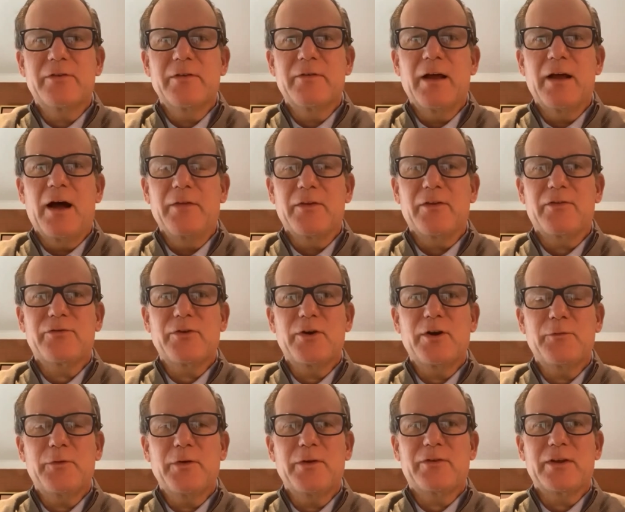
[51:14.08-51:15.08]
that on the
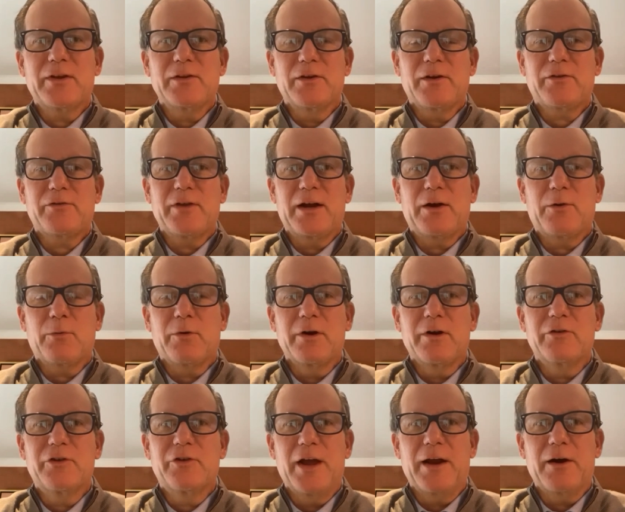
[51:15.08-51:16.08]
surface, it looks like we're
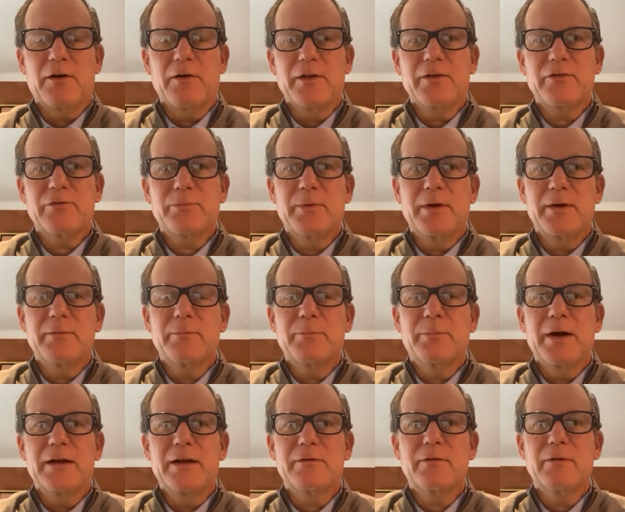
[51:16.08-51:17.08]
a generalist,
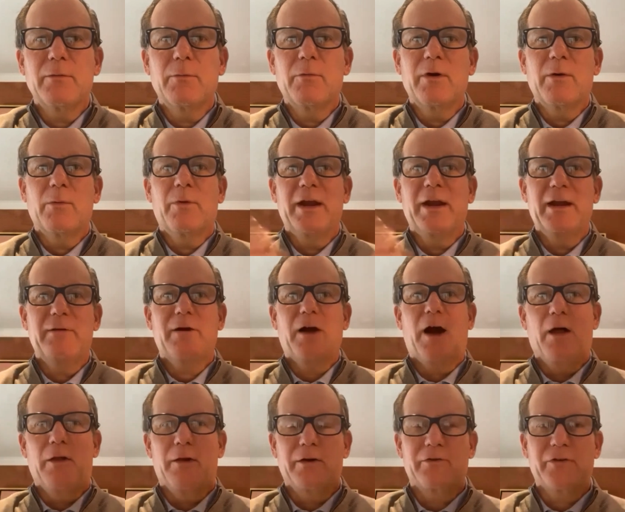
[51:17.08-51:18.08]
but we
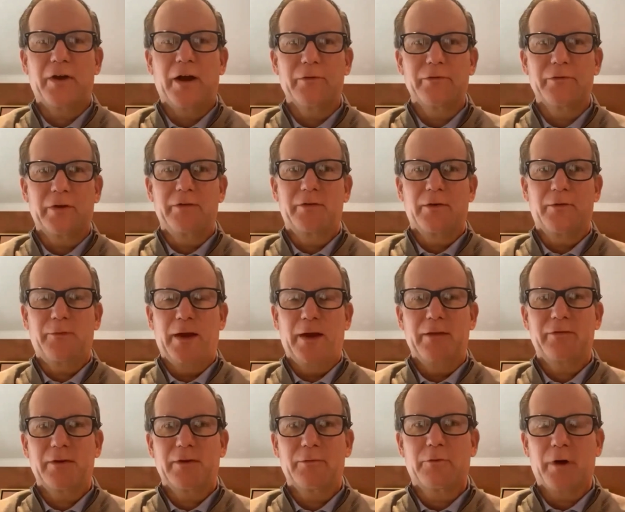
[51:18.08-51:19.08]
call ourselves a
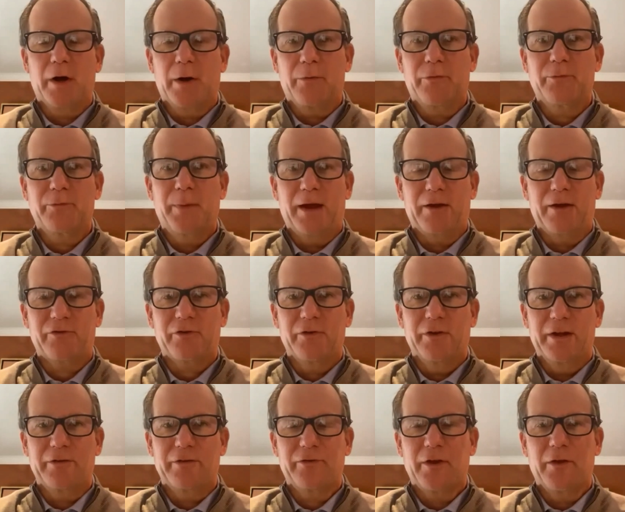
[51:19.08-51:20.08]
defensive growth
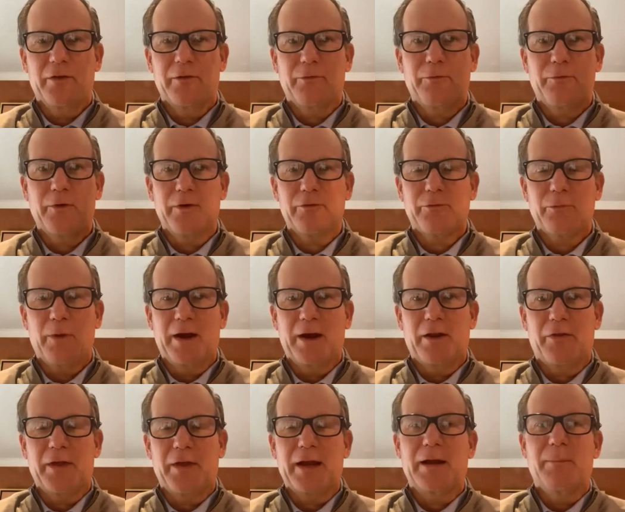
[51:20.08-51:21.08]
specialist. So the first way to
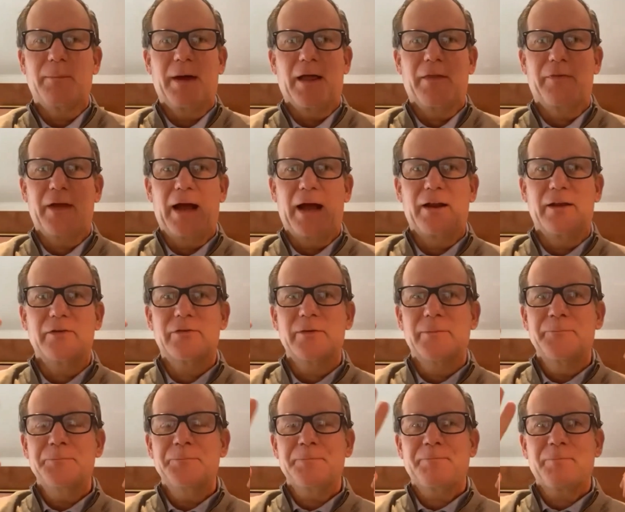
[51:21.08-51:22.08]
think about that is
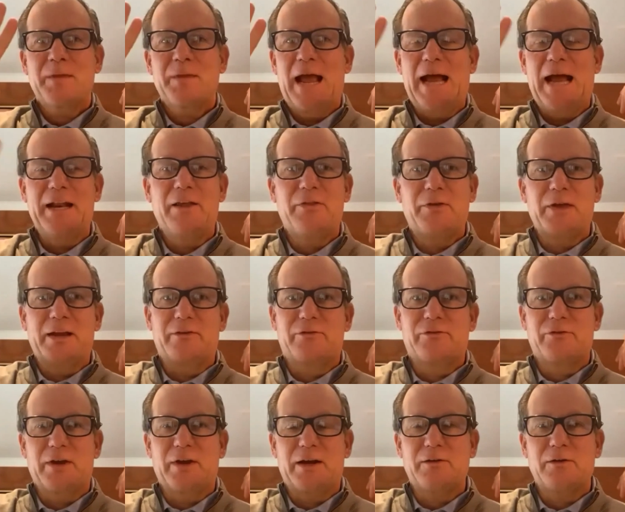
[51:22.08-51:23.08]
anything
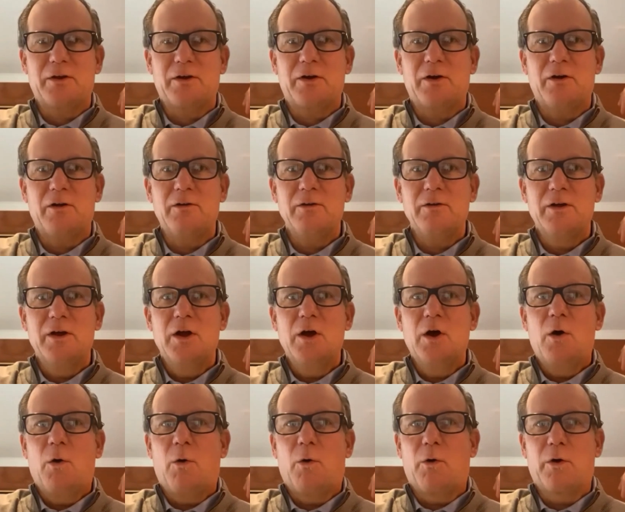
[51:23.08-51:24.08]
cyclical
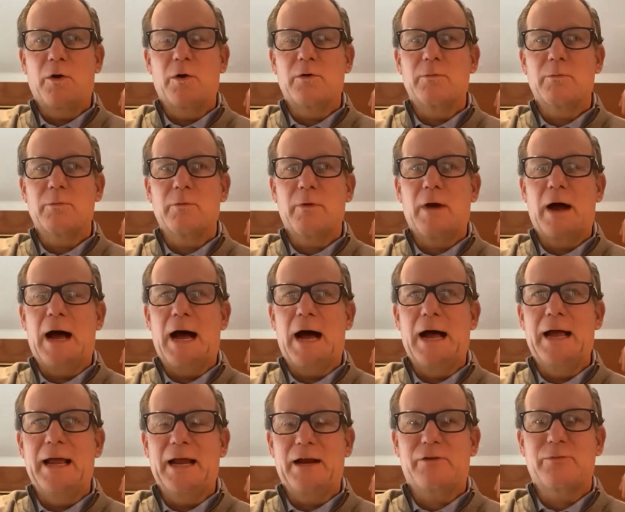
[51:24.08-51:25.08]
or
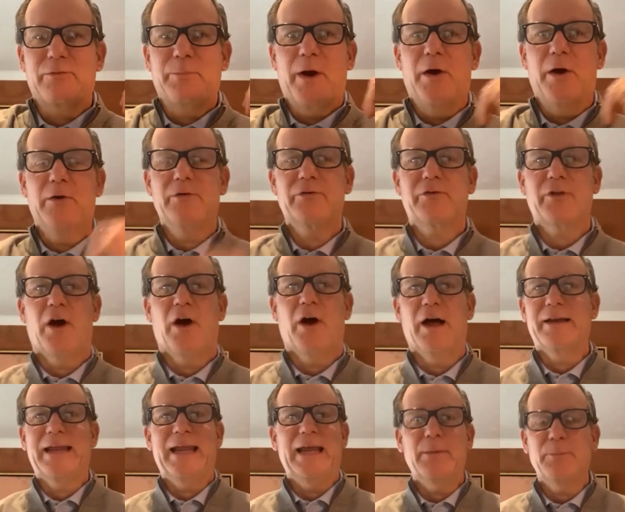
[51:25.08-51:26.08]
exposed
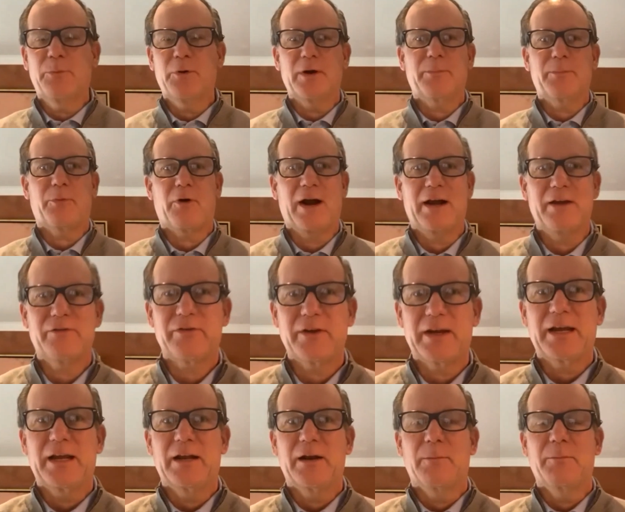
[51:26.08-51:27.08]
on input
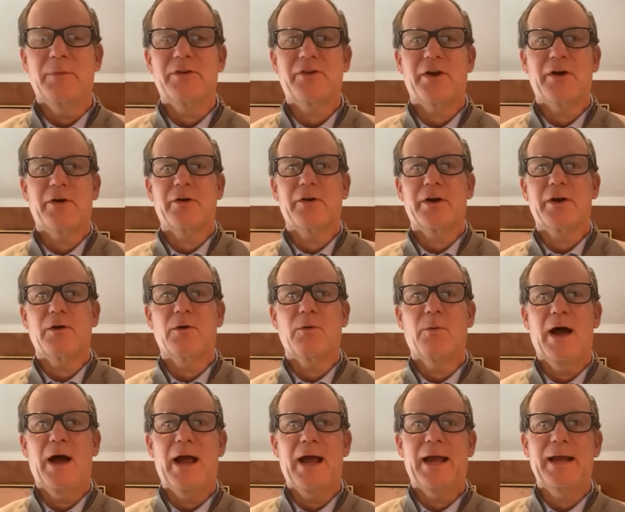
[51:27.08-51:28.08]
pricing in a material
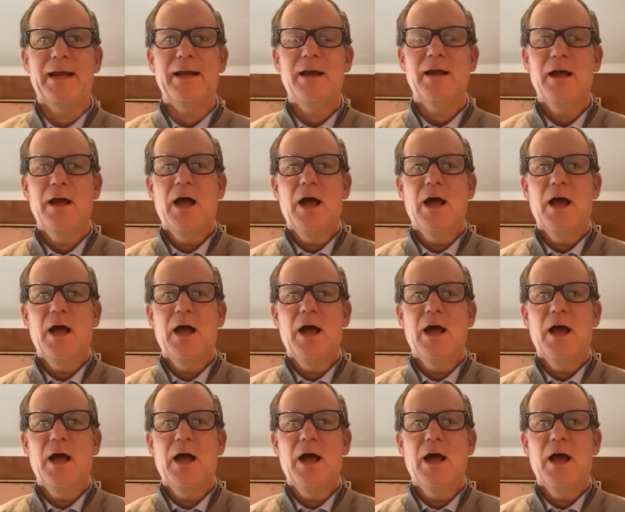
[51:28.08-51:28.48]
way,